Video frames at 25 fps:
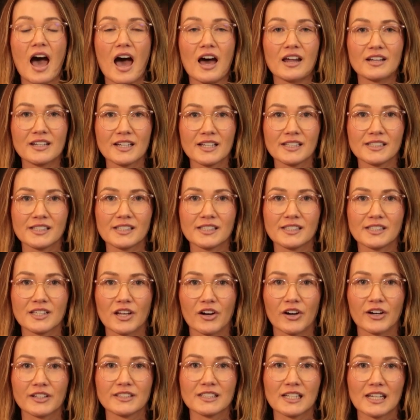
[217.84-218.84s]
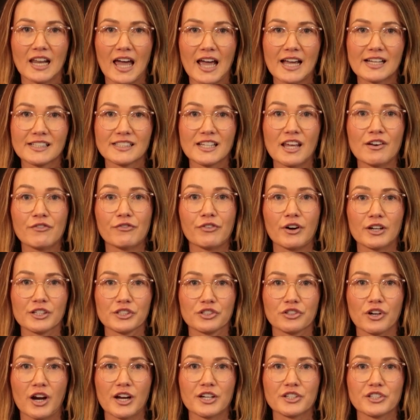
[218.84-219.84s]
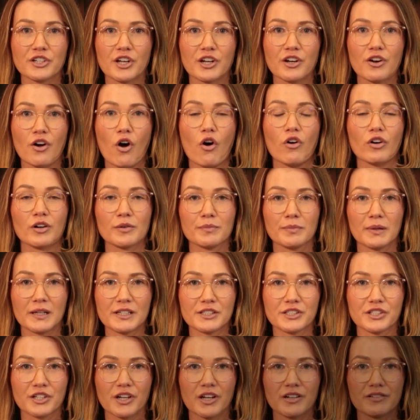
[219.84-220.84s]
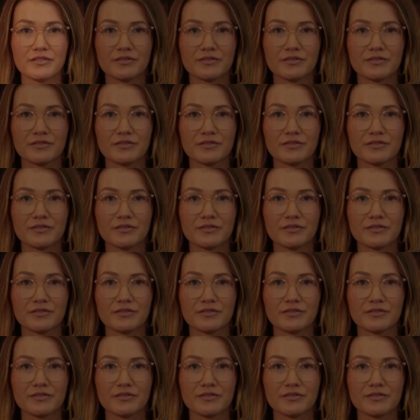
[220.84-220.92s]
unnecessary delays and frustration on completion.